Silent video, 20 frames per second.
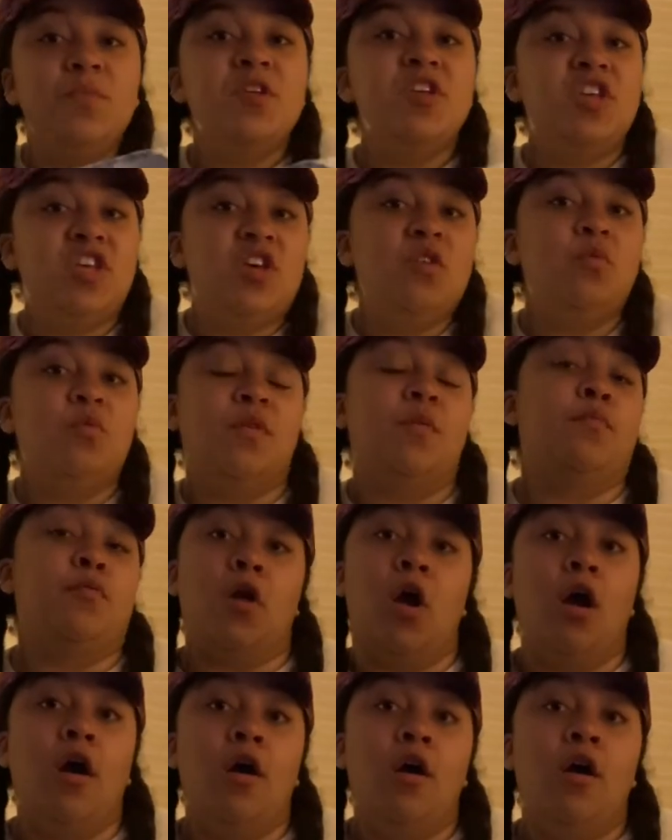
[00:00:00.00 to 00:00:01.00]
be cute with a
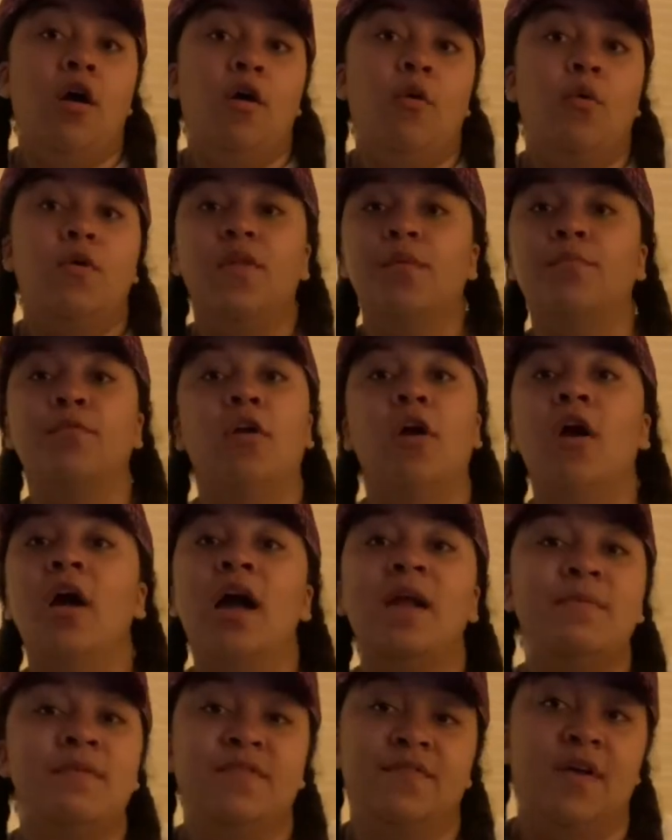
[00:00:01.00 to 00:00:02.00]
bra. With a bra,
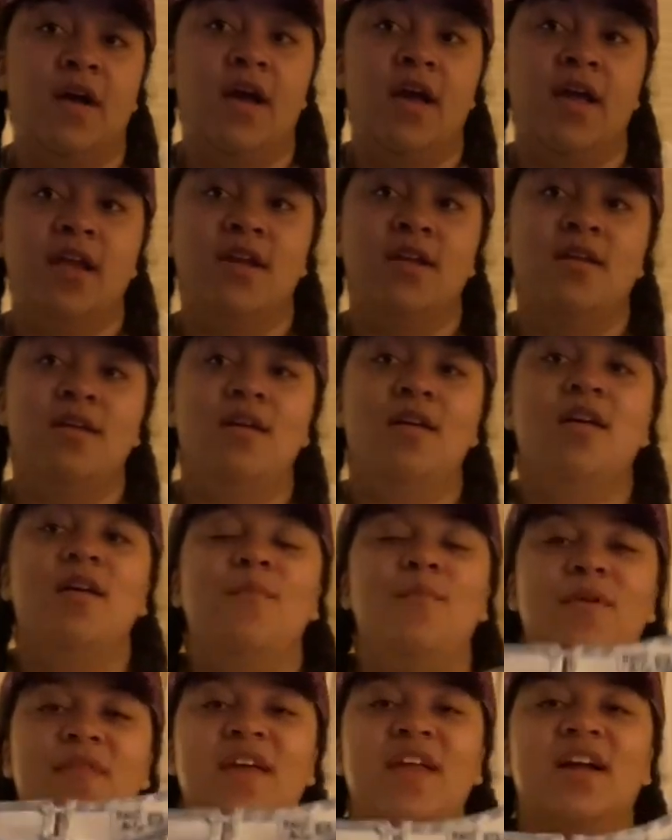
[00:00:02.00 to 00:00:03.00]
I'd be fine.
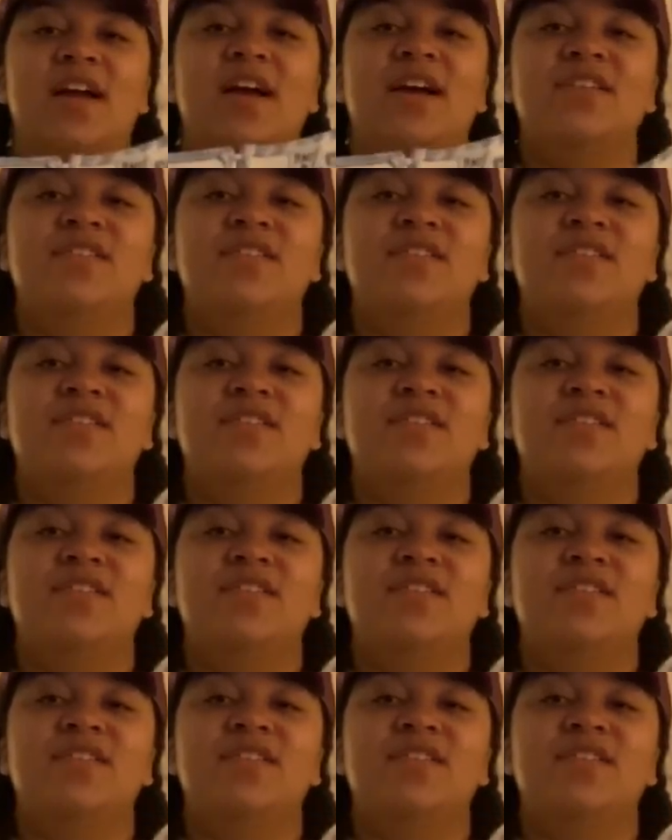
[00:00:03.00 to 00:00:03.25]
But then it kind of